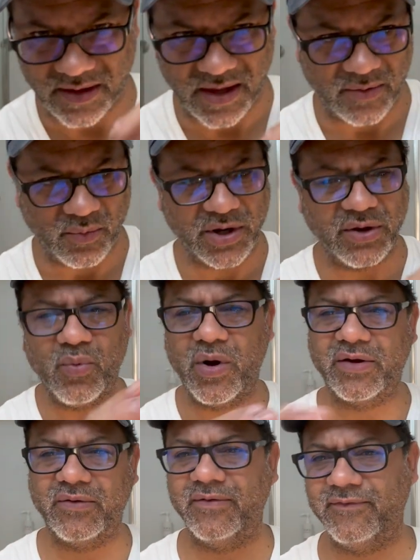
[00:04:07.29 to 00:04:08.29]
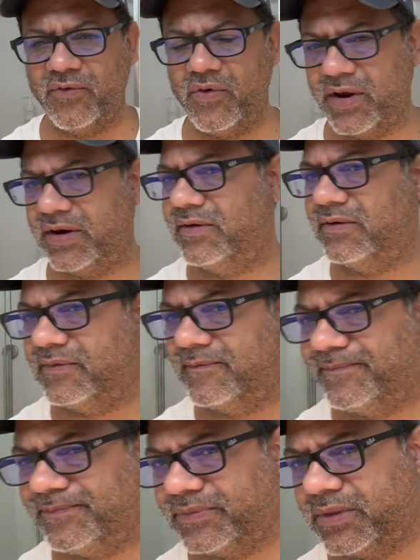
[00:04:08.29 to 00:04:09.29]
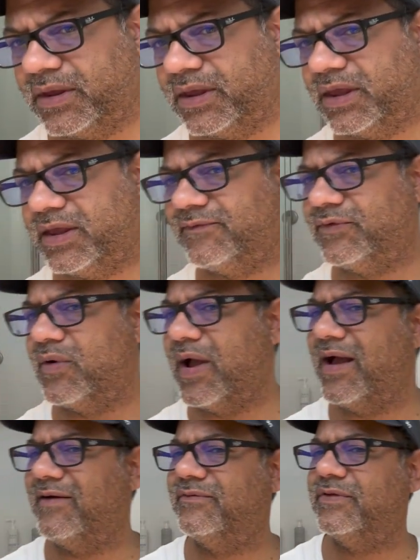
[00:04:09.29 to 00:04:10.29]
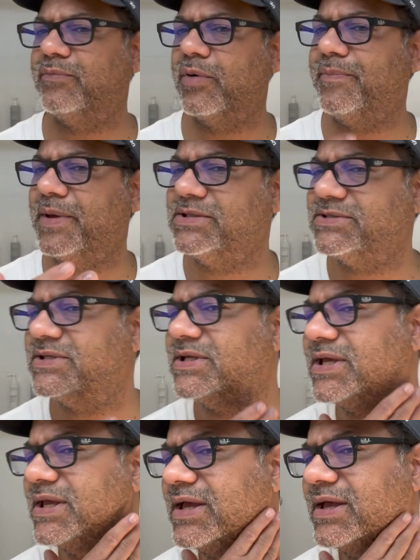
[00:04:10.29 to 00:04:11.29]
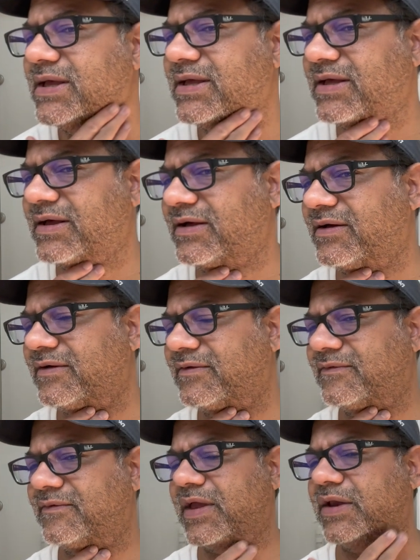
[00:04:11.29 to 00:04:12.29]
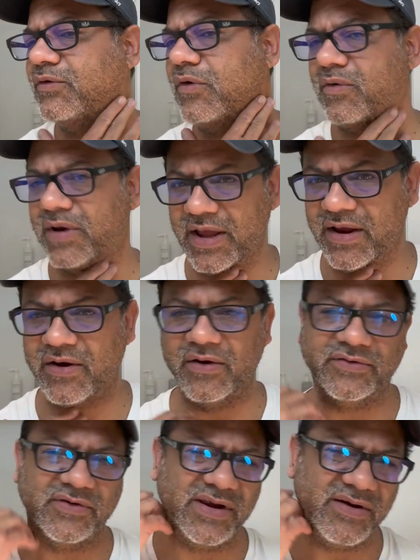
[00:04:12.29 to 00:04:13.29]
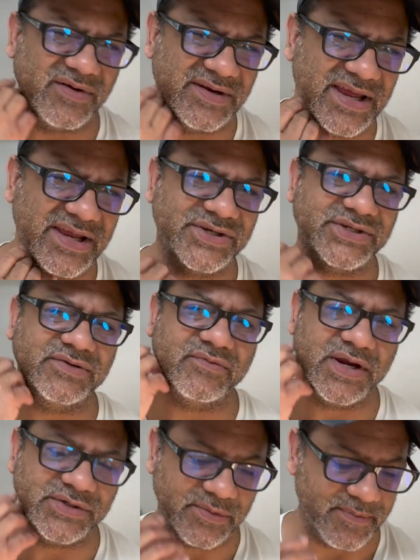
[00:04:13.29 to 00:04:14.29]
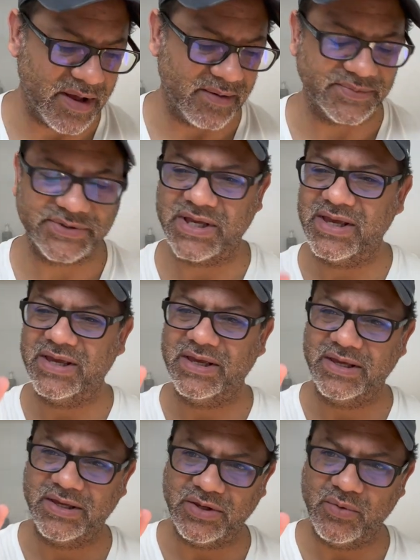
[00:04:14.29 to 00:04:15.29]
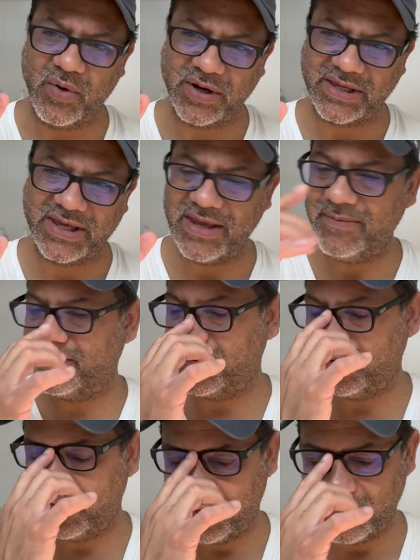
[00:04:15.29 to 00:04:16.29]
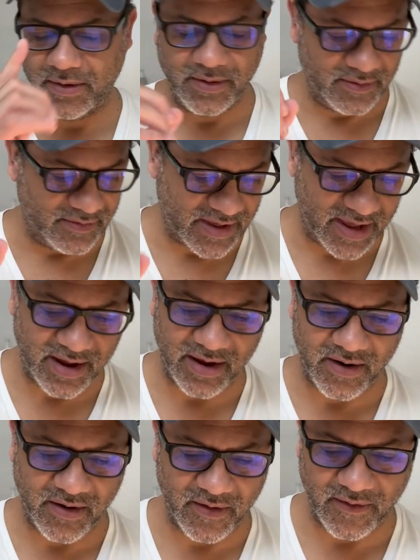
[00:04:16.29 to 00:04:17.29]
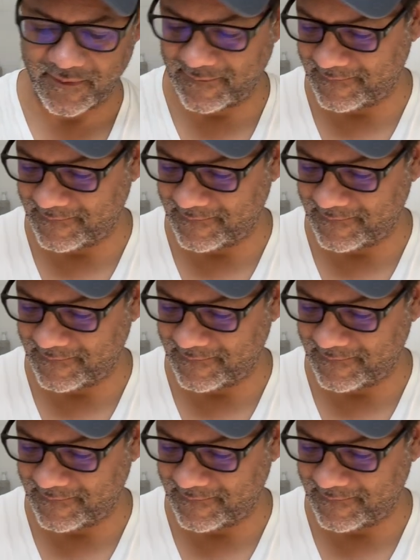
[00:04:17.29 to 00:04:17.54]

And what you want to avoid if you have the propensity of ingrown hairs or irritation, razor bumps, you want to keep the hair,